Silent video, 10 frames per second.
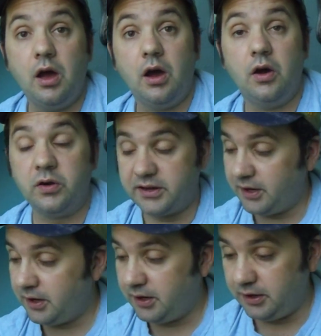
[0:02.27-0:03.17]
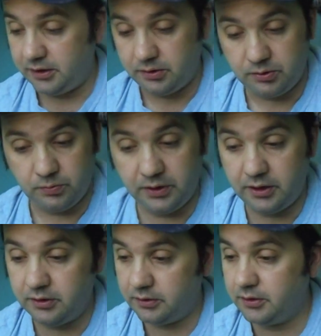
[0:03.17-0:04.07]
Okay,
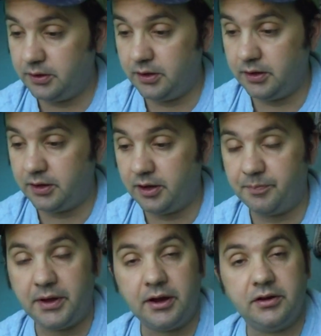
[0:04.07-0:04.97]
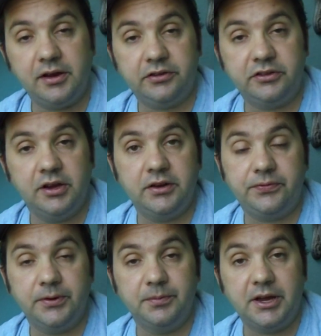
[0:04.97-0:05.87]
well, got back last night
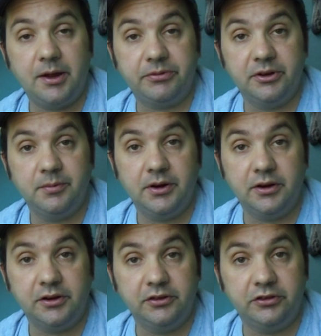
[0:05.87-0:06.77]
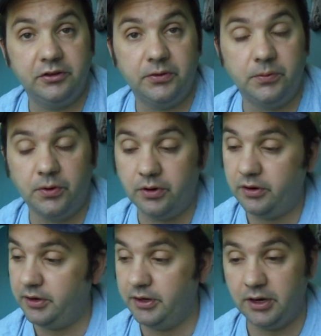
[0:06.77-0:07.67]
from Captain America Civil War,
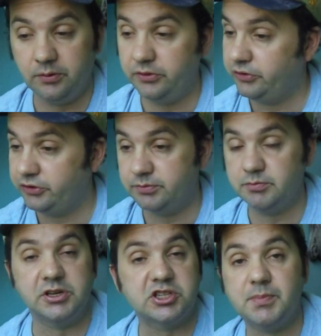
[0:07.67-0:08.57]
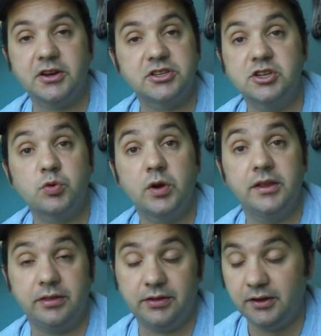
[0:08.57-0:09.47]
and I was expecting
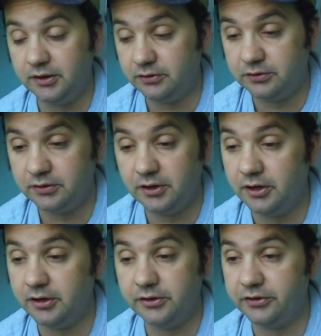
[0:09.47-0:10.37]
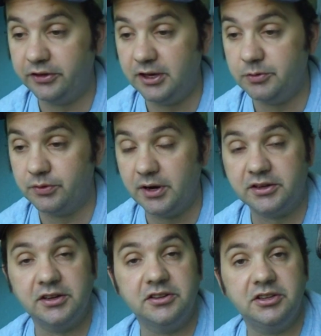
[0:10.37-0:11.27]
great things. The same
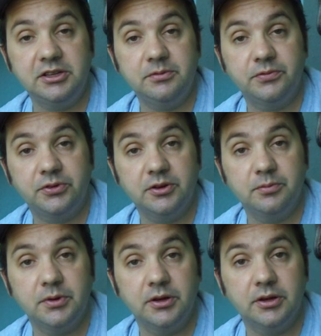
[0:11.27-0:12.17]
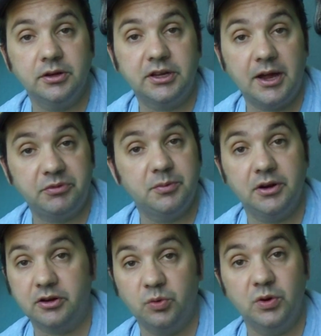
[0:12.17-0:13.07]
directing team from Captain
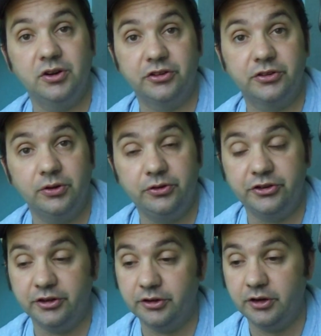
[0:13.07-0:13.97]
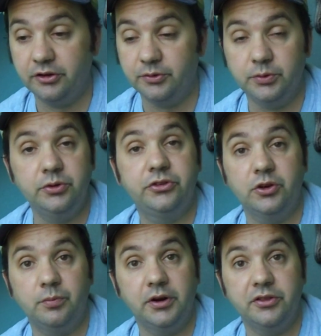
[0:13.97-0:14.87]
America Winter Soldier, the Russo
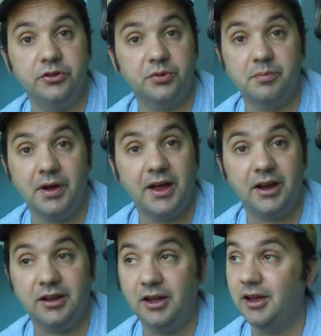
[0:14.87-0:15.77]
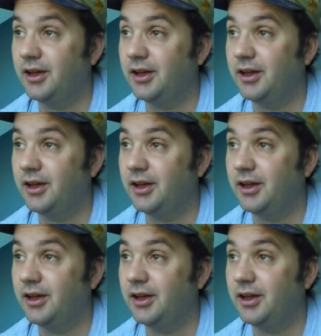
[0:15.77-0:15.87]
brothers, were back.